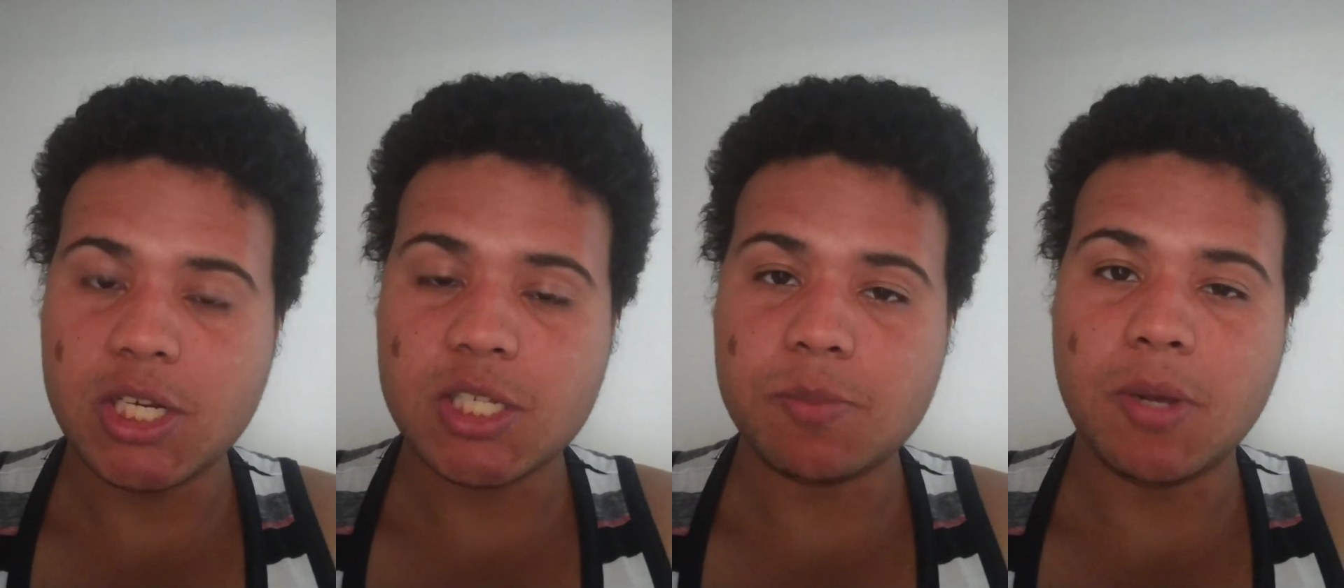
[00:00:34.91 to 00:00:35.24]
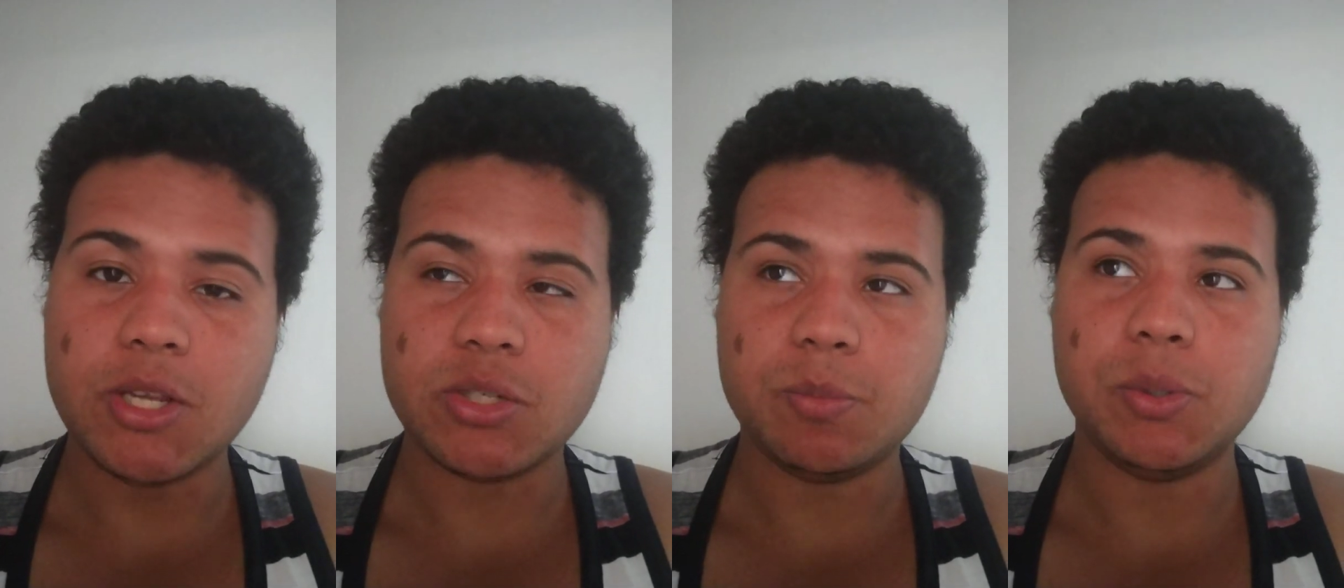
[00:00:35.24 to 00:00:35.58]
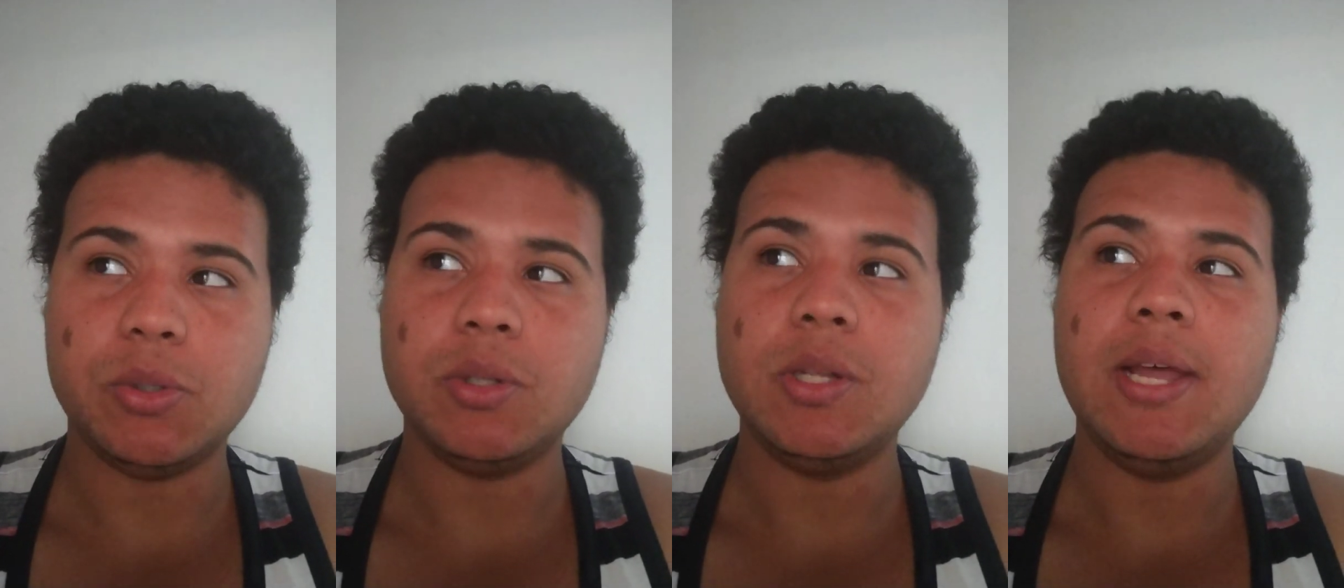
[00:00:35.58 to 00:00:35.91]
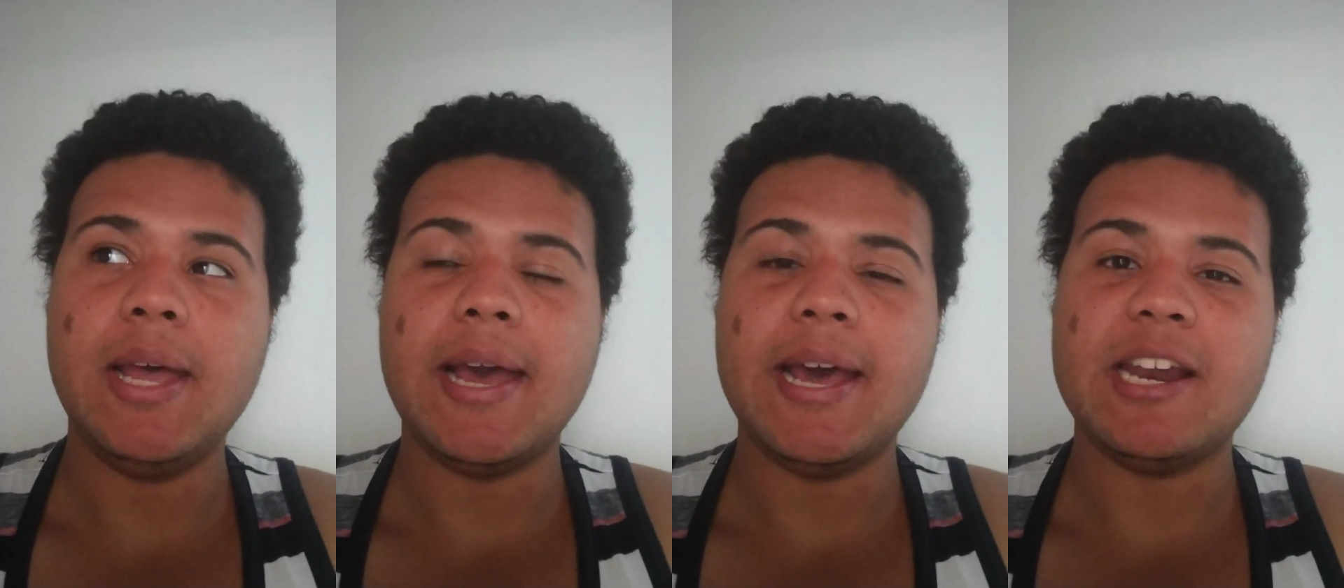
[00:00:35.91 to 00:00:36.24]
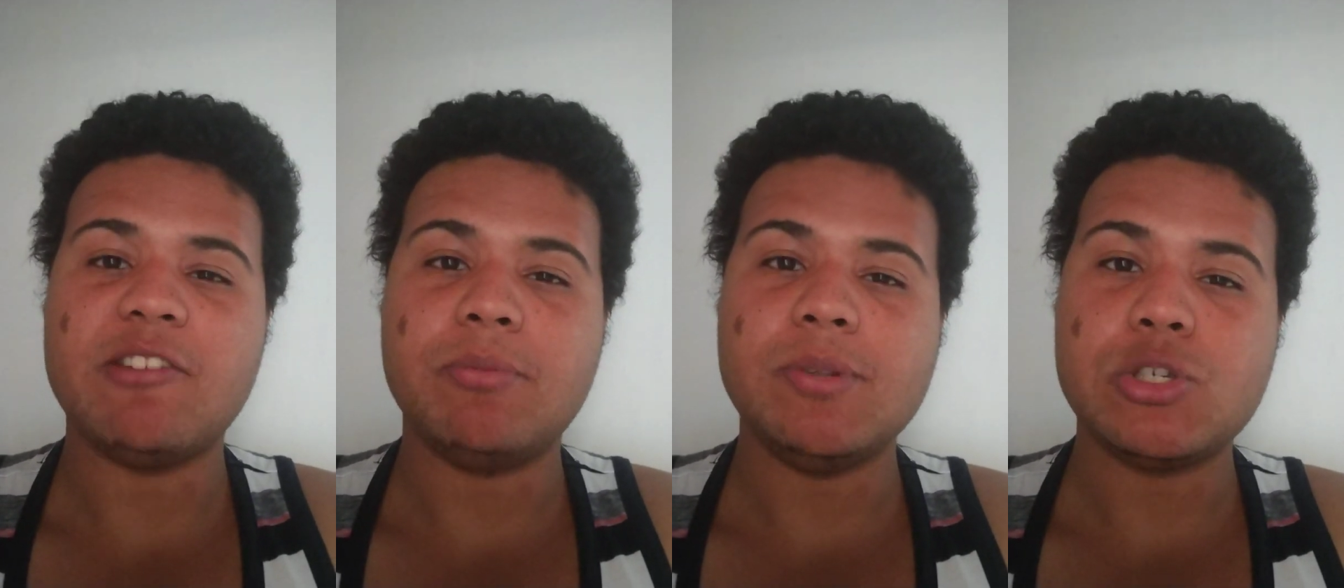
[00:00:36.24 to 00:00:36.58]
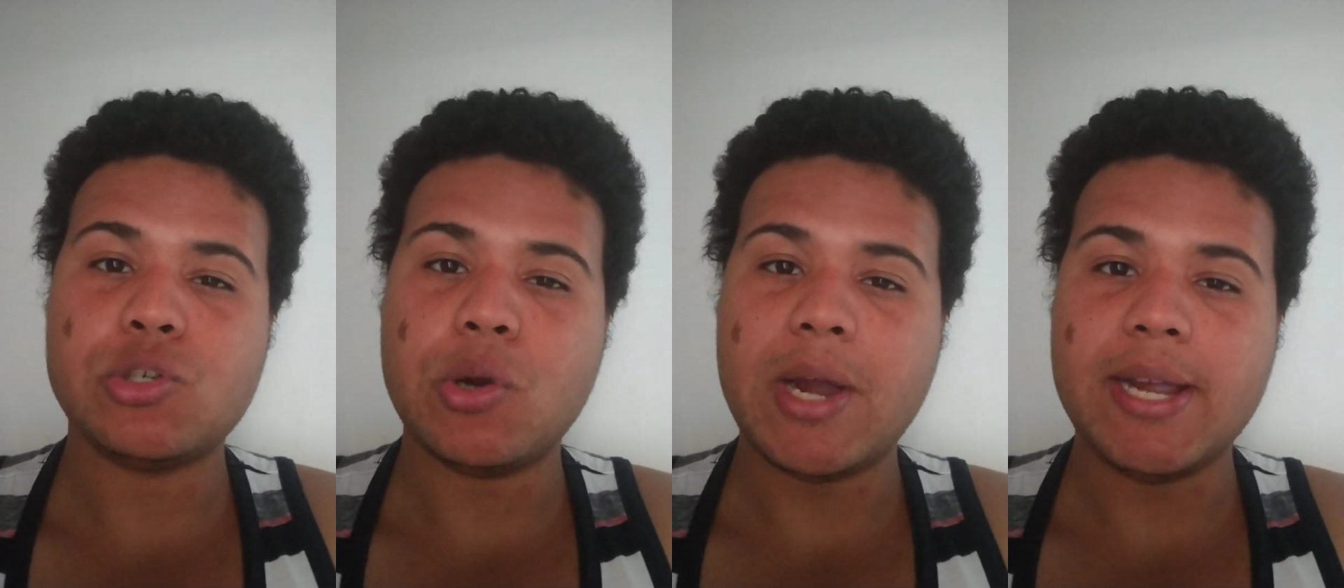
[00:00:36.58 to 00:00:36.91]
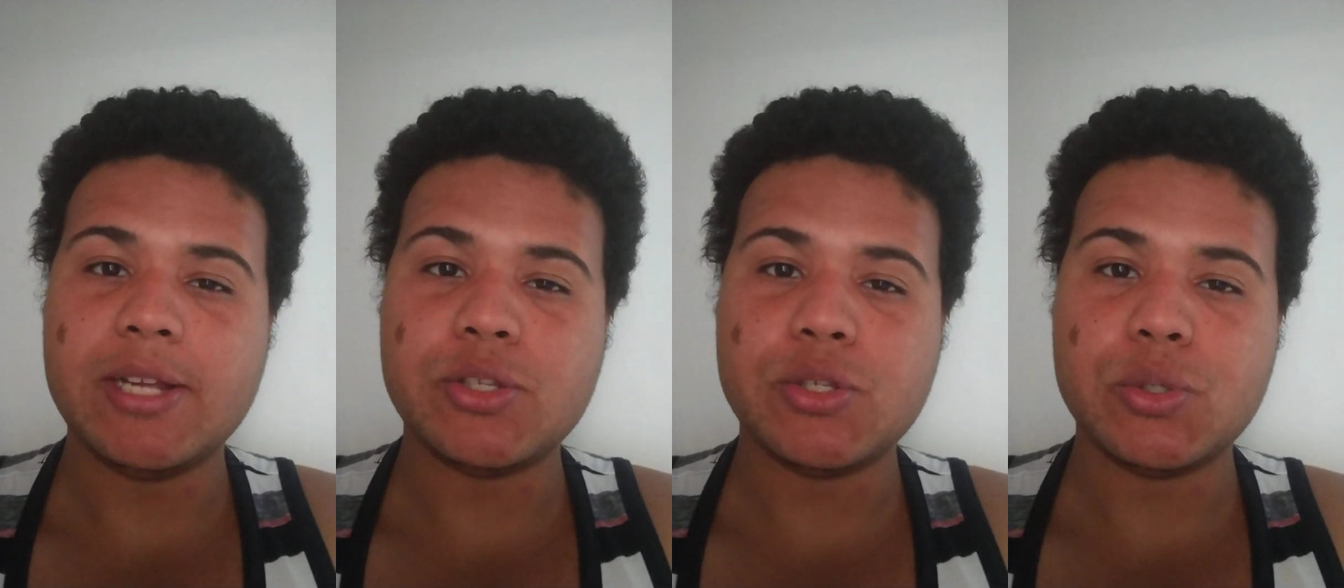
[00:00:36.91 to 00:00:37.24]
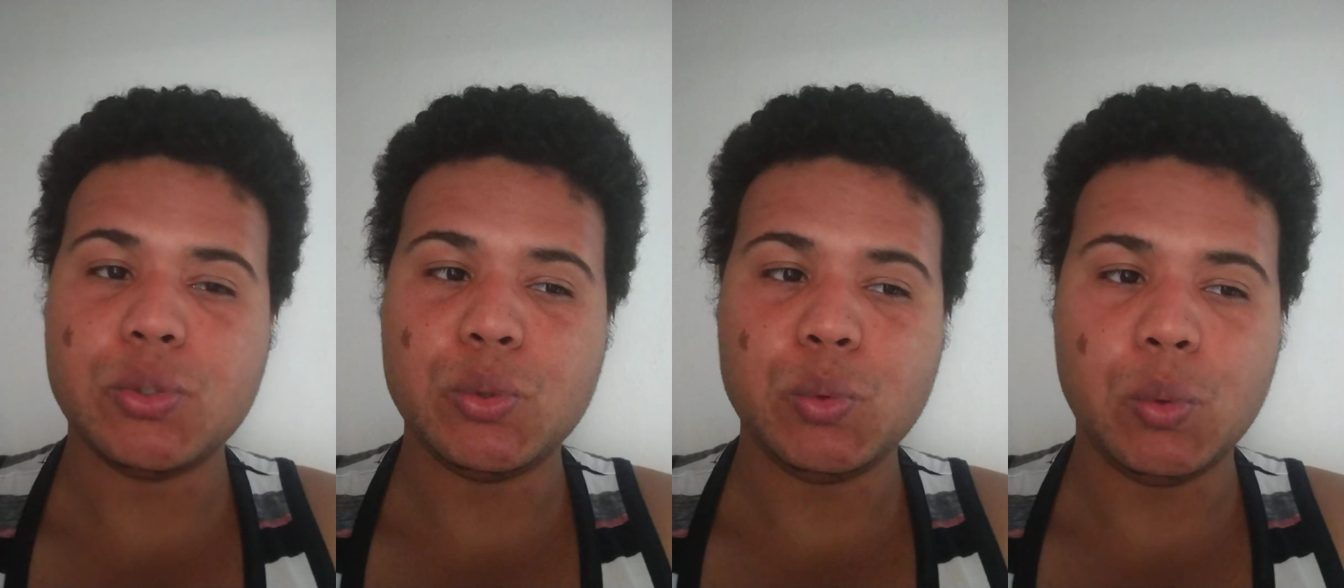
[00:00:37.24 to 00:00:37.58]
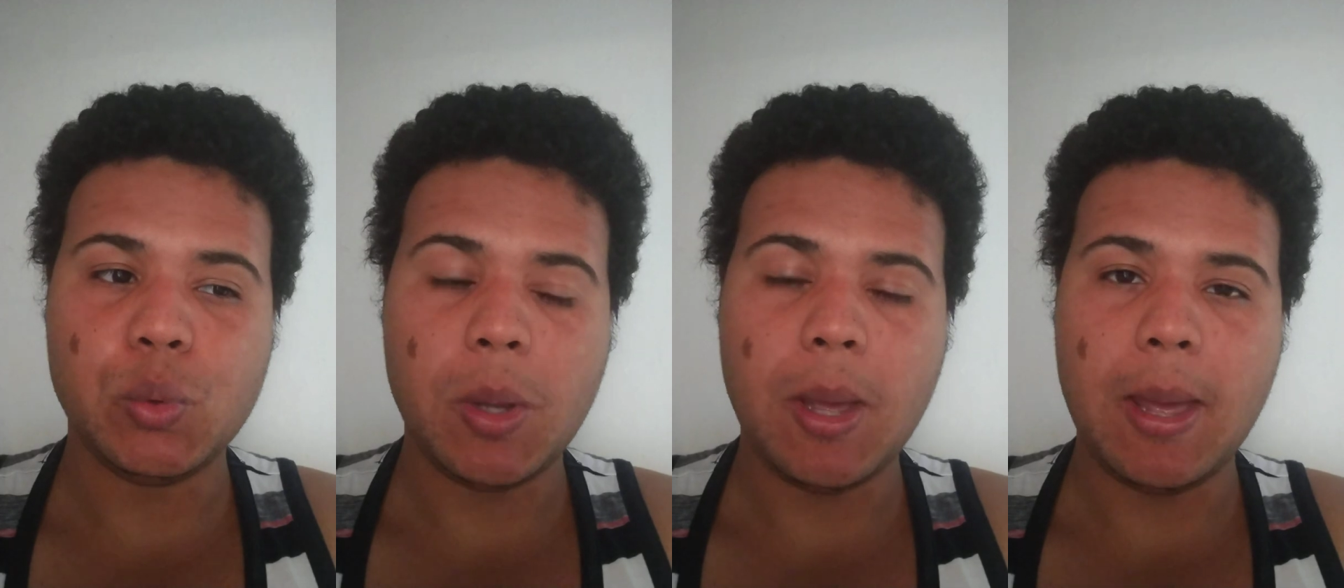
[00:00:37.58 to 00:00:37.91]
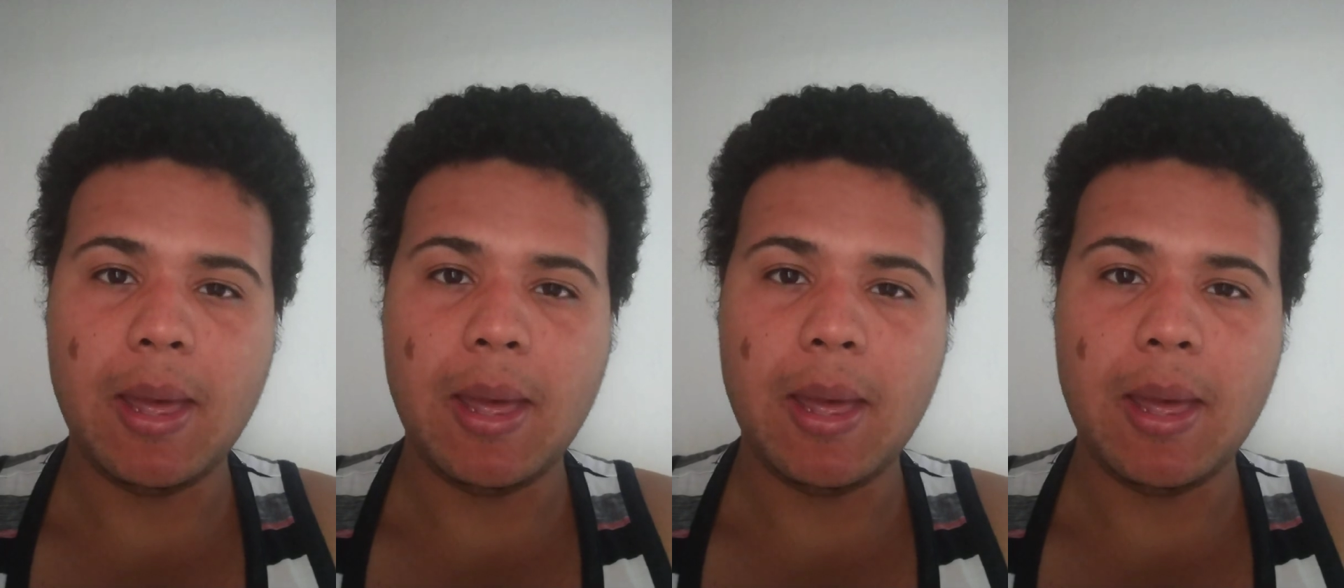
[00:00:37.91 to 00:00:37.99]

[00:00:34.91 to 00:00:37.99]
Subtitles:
as possible, and I've been trying to